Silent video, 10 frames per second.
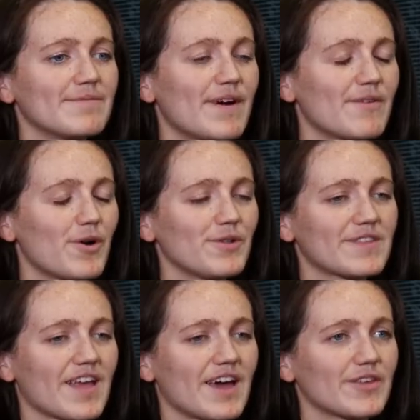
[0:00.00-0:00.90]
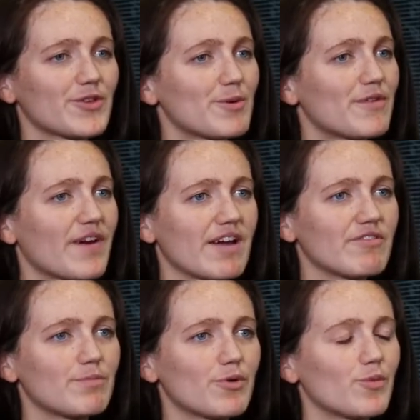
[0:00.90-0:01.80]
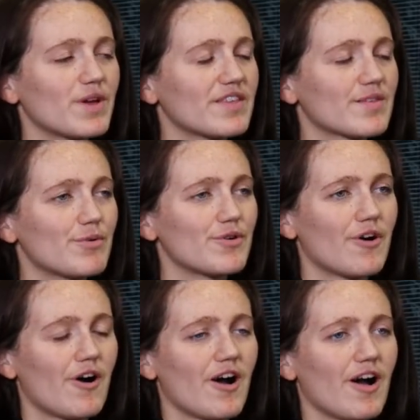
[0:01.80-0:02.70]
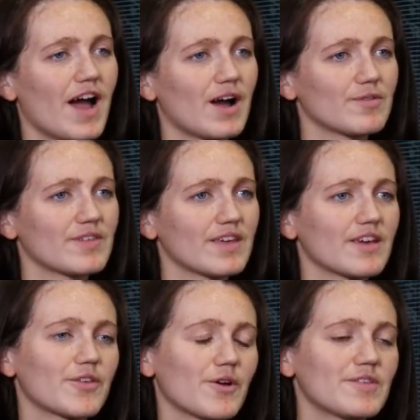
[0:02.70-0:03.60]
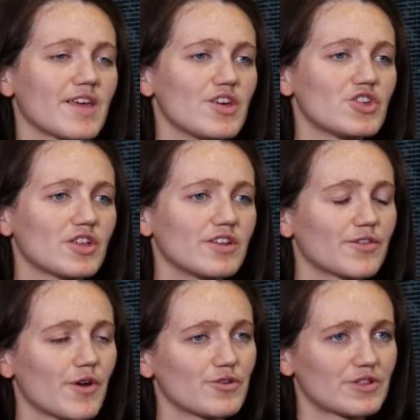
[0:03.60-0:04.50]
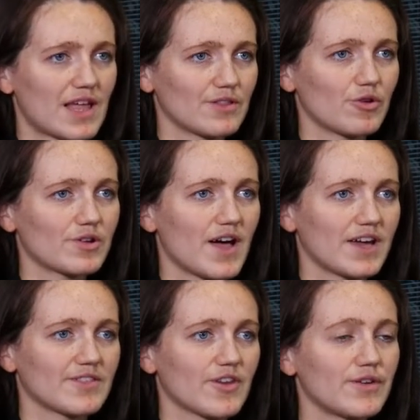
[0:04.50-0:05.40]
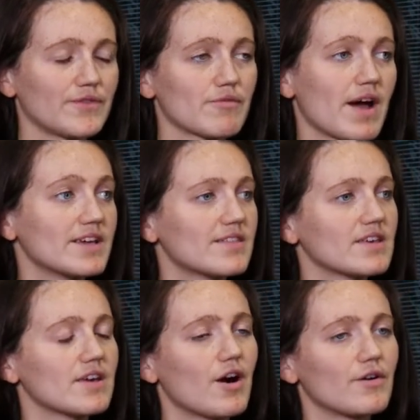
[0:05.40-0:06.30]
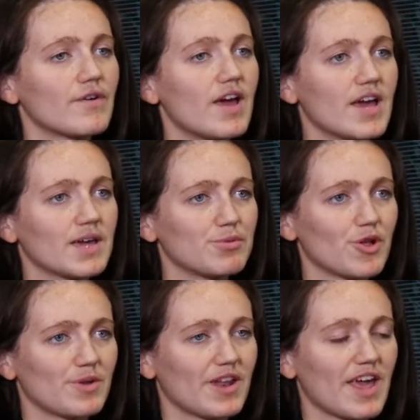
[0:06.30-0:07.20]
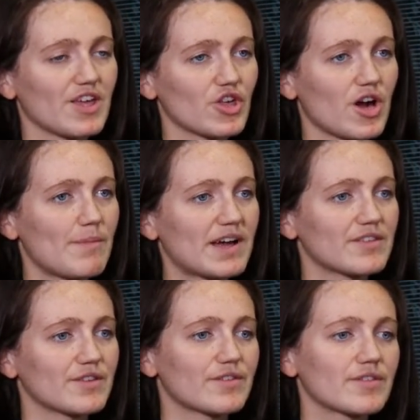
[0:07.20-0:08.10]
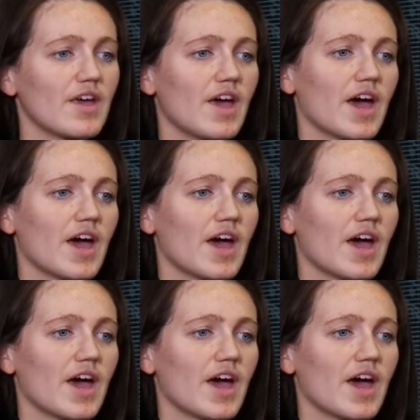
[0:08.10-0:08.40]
My roles are uh, super varied, but we support our housing association and social landlord clients on a variety of employment and HR matters,